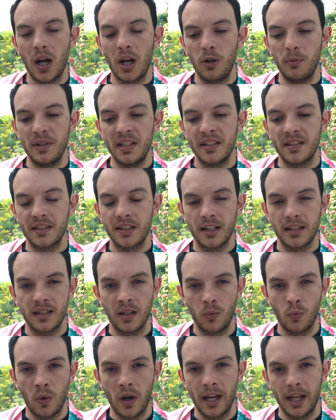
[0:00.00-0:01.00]
I'll be
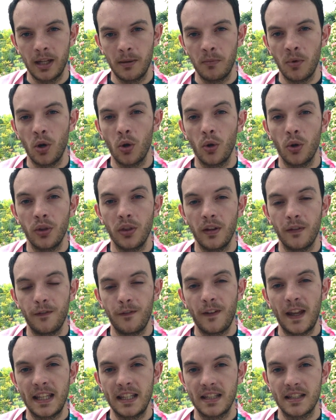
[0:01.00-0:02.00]
discussing why I'm on the
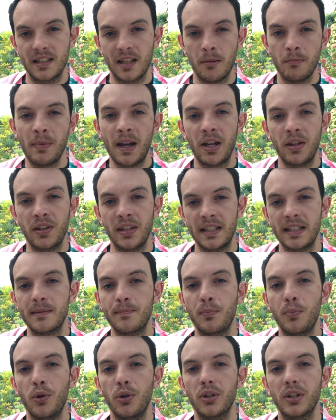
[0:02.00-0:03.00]
fence about this
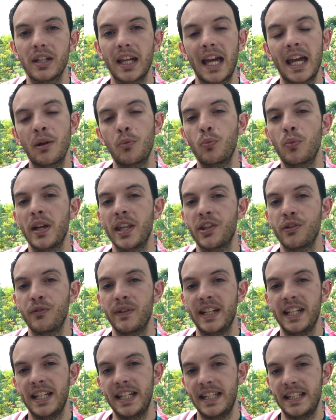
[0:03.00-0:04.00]
book and whether
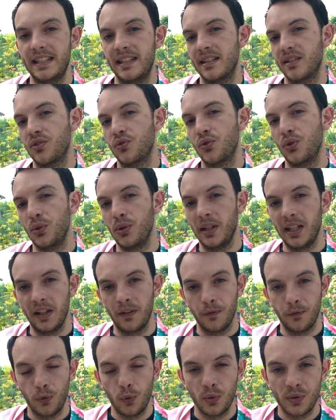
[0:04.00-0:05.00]
it is truly a
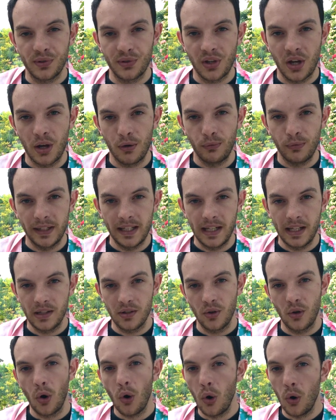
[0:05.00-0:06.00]
4-star read
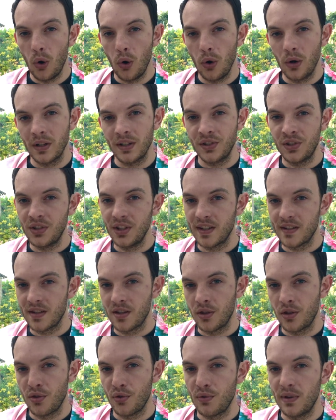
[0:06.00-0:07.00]
or
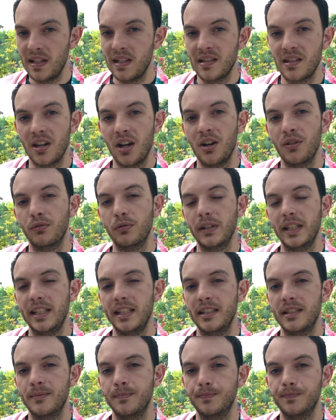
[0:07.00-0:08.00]
just a 3-star
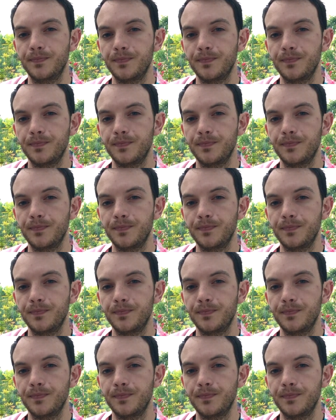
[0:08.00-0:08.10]
read.